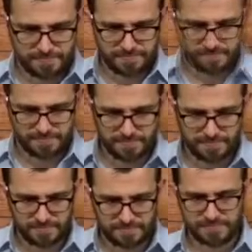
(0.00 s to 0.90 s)

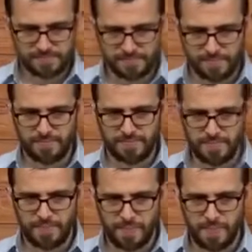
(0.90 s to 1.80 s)

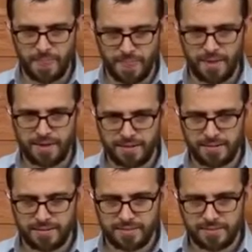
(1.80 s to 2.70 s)

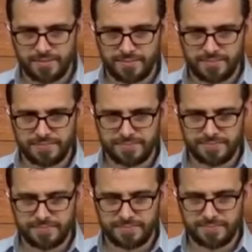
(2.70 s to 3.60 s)

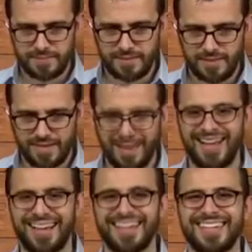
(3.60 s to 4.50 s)

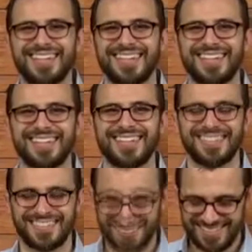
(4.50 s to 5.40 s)

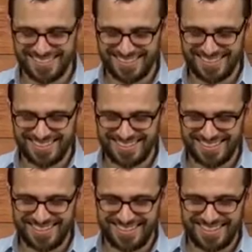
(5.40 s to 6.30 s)

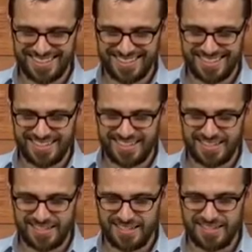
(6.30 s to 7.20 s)

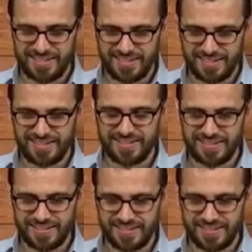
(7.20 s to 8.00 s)
(silent)